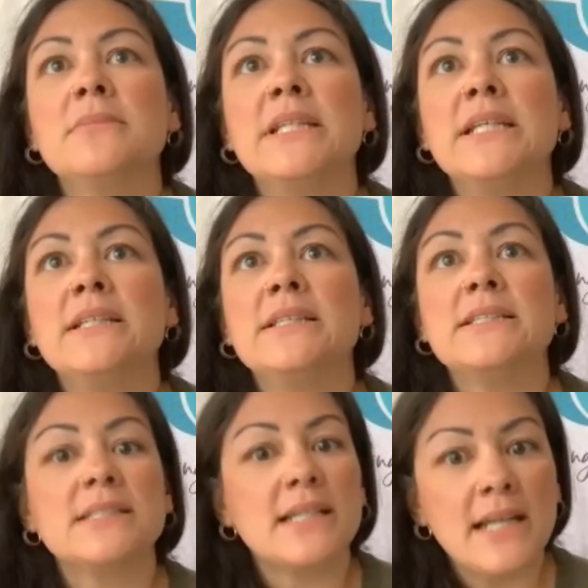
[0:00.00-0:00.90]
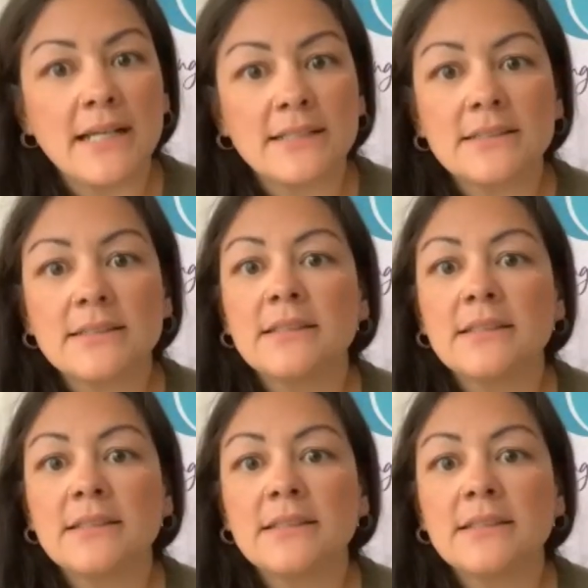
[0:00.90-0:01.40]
the disconnect,